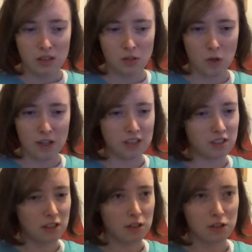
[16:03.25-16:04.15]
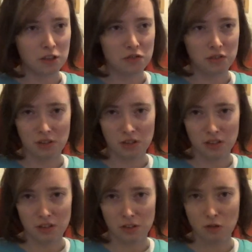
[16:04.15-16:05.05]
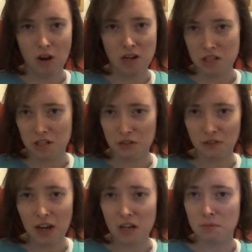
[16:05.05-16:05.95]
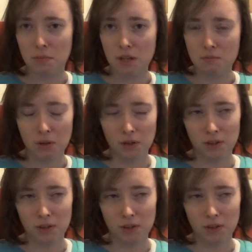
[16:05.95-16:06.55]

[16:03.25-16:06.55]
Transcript: trying to see our differences and trying to divide people.